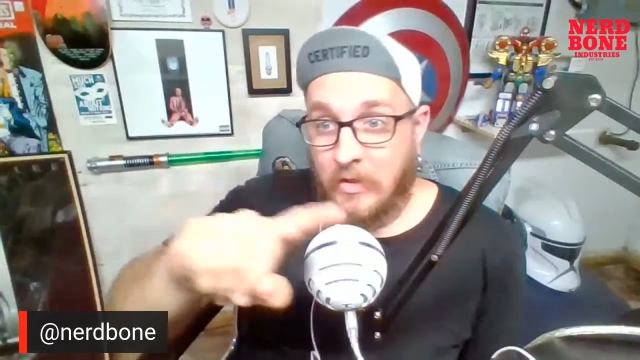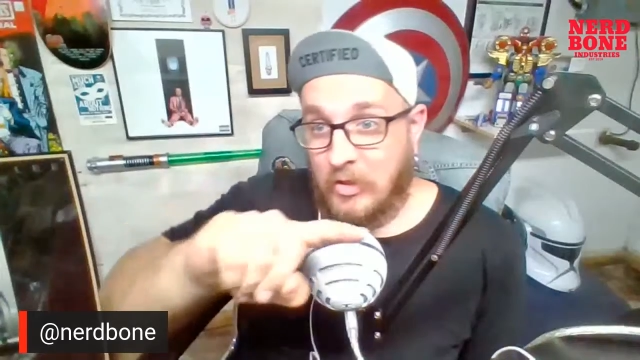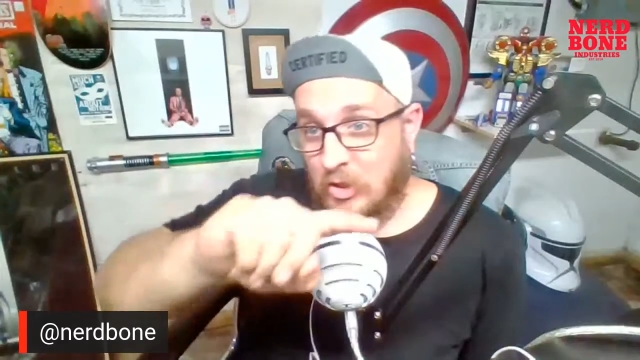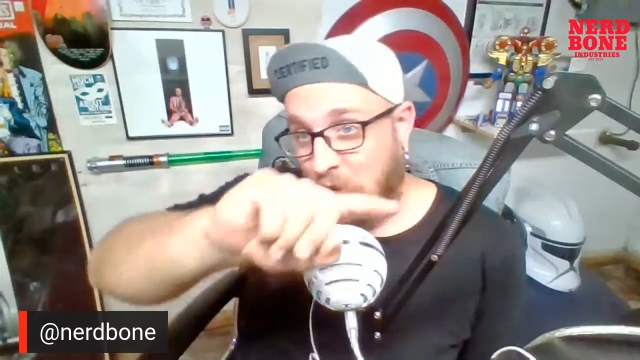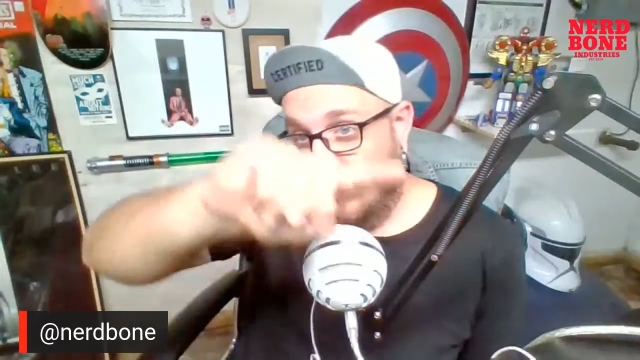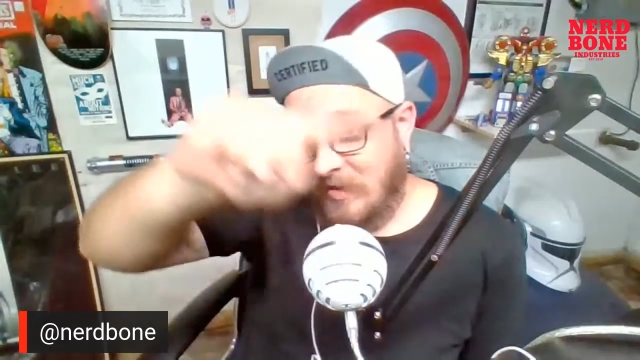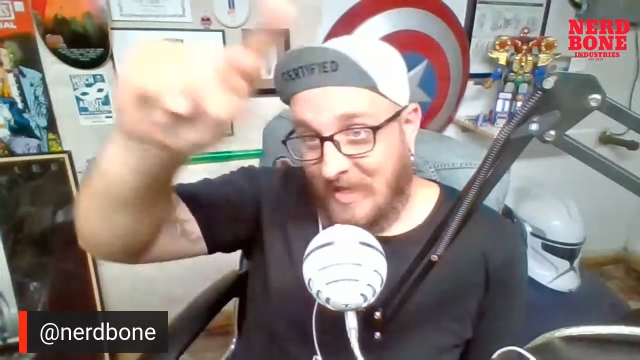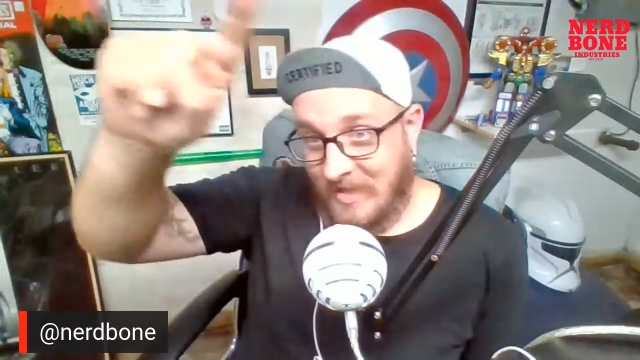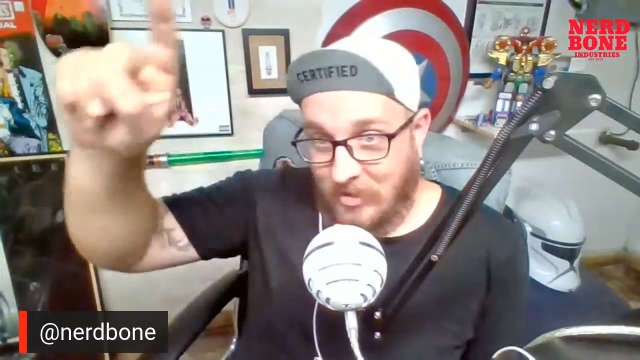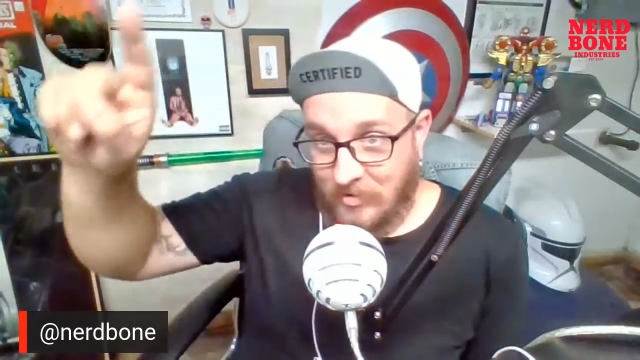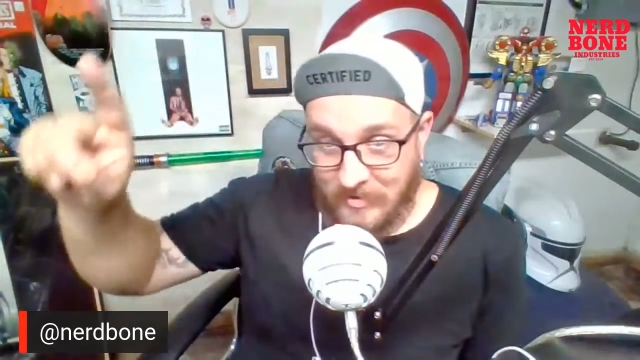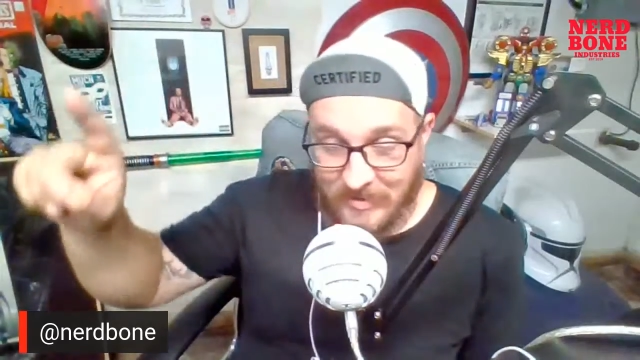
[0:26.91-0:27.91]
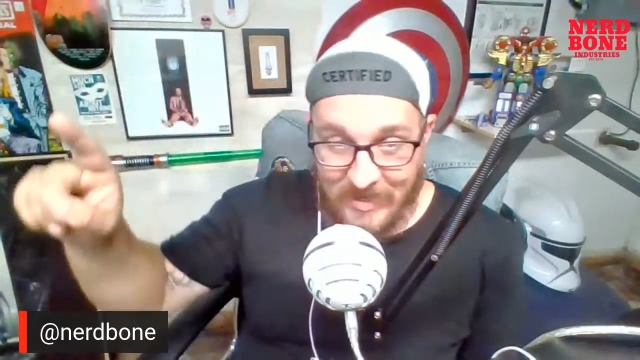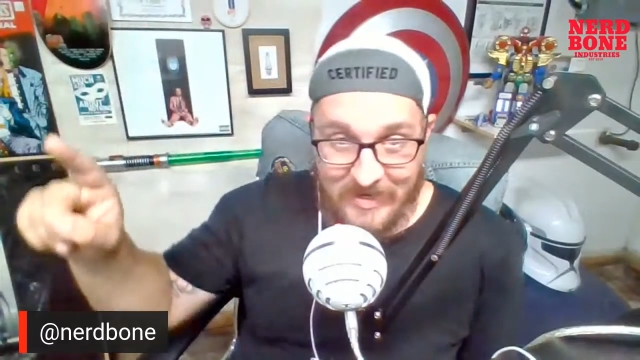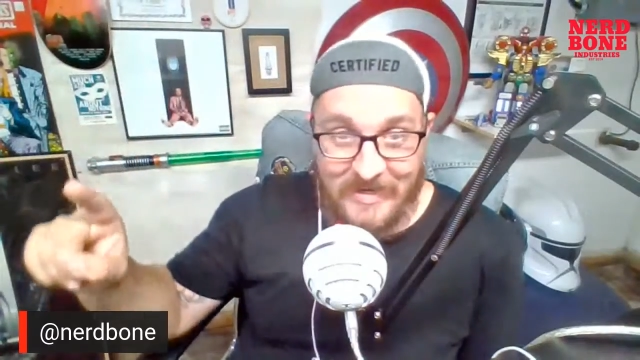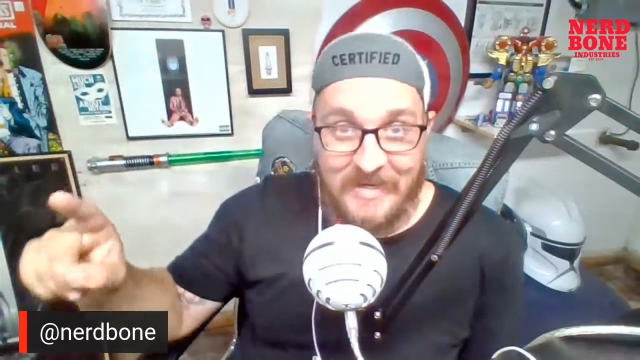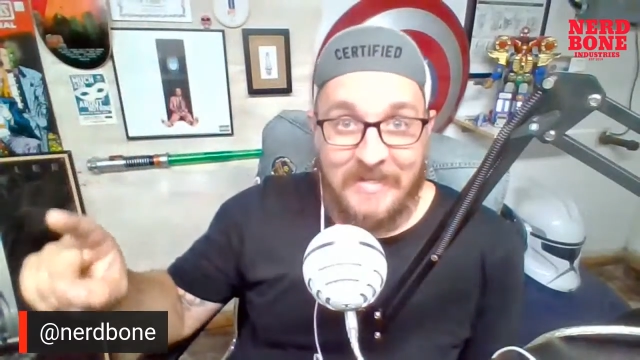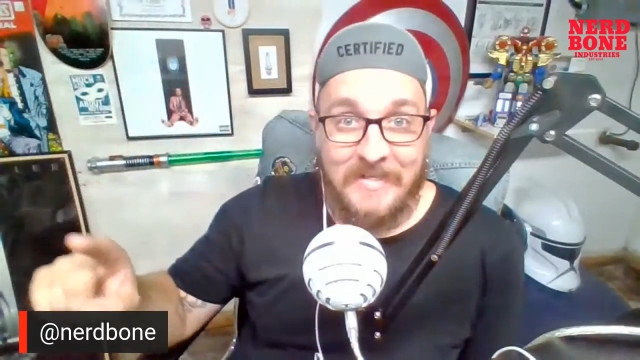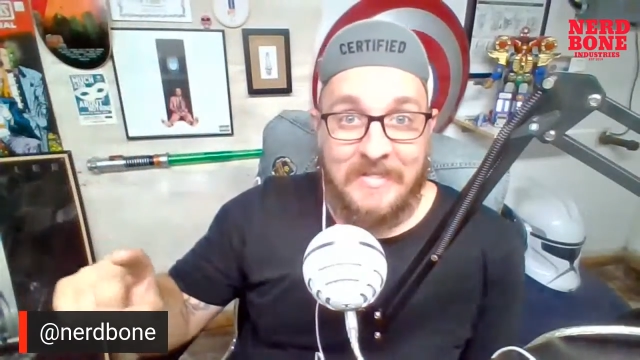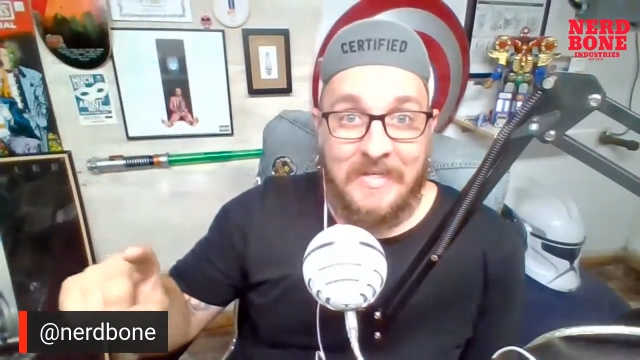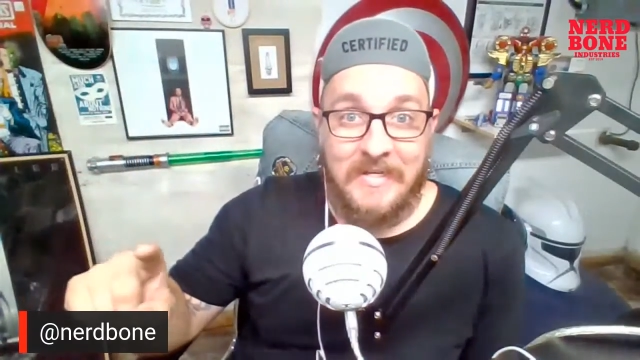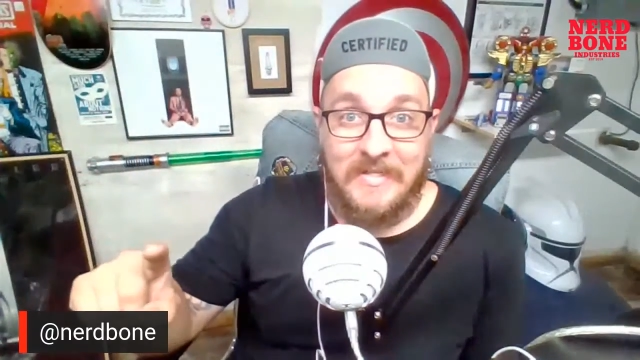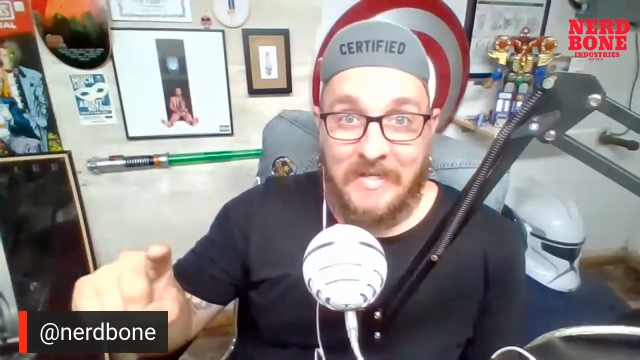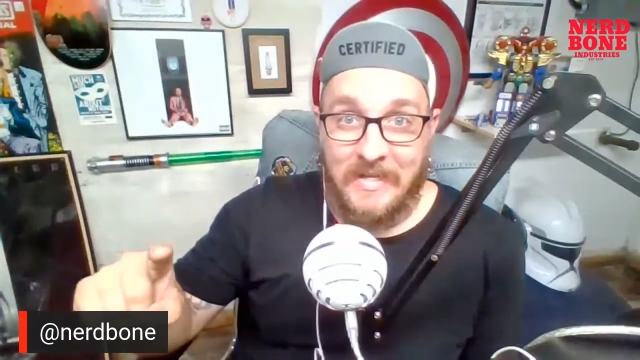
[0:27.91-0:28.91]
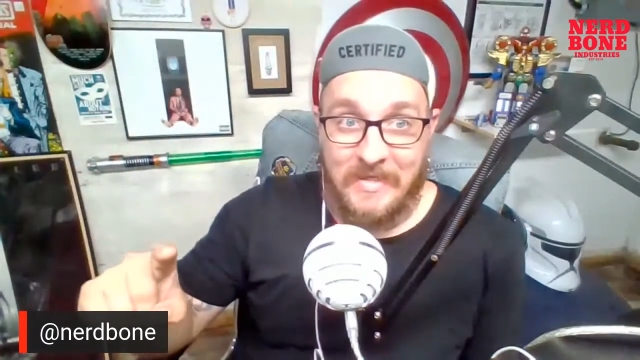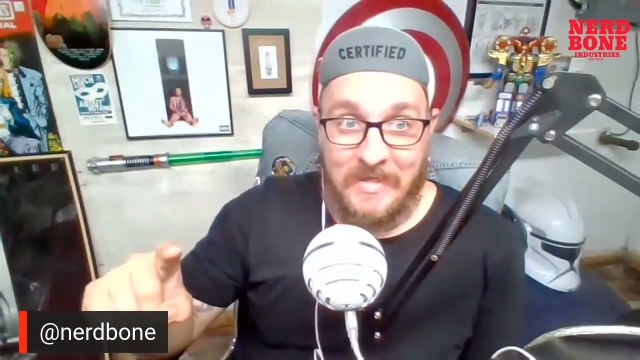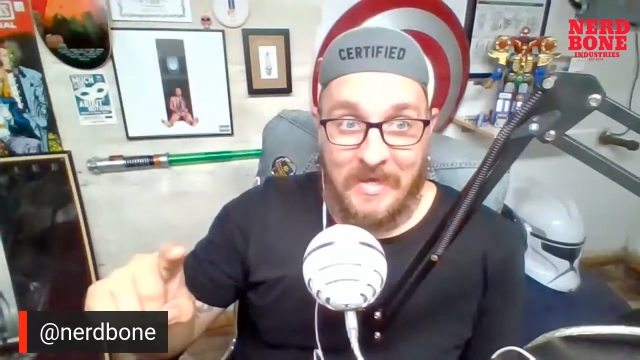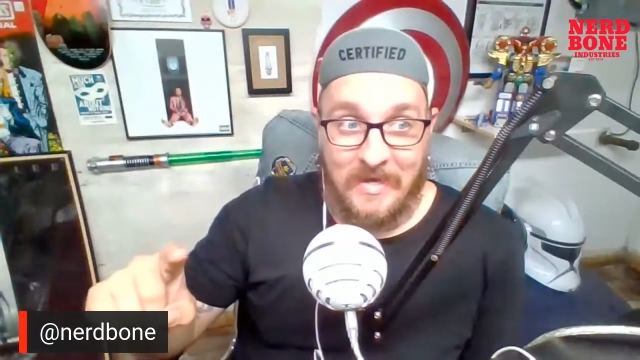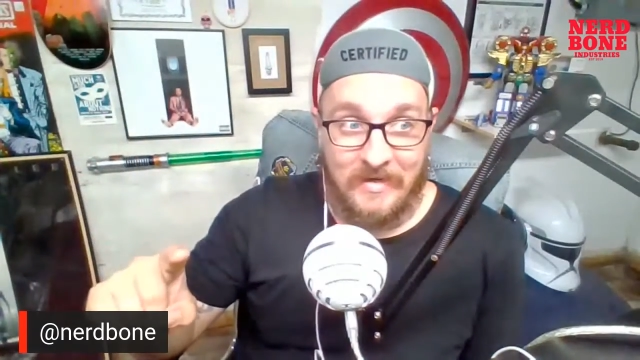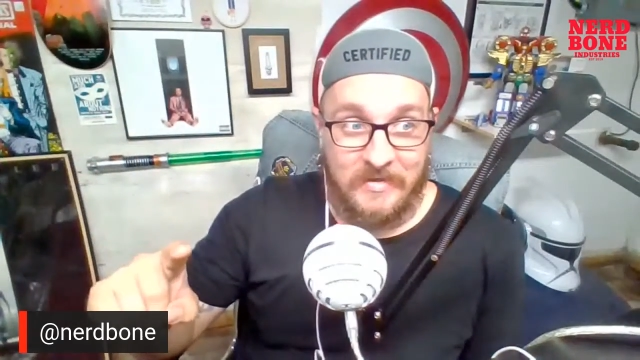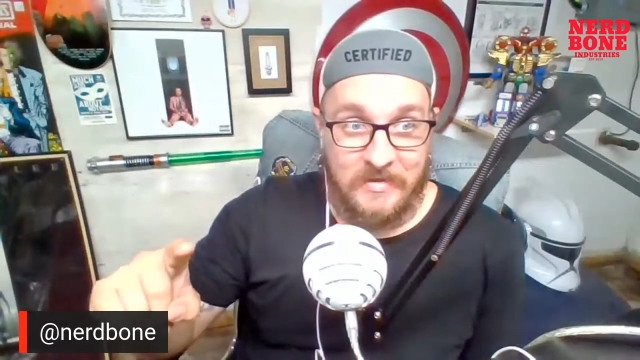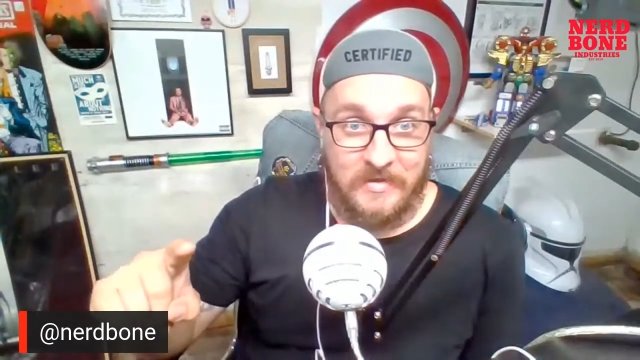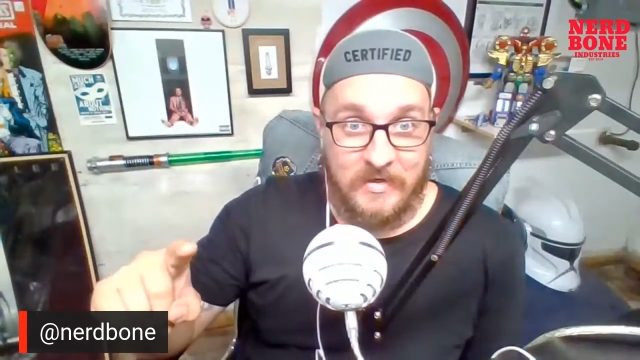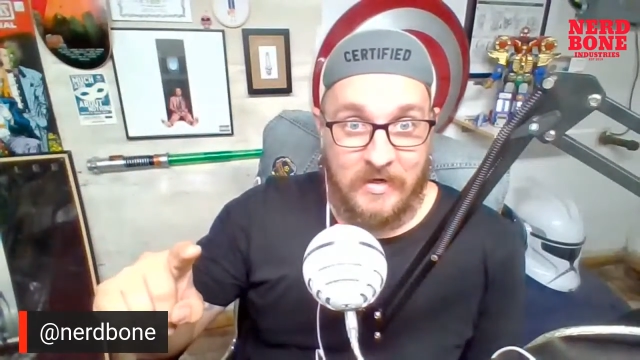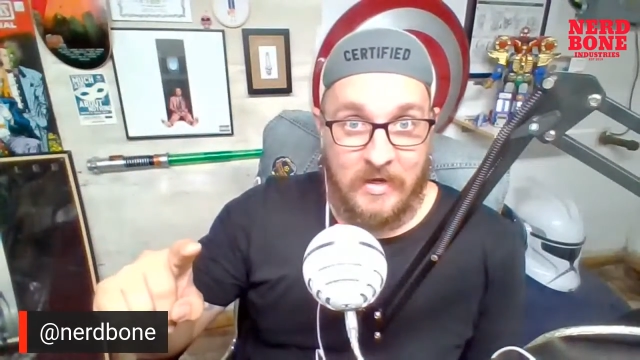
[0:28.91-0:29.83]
so that there's like consistent things.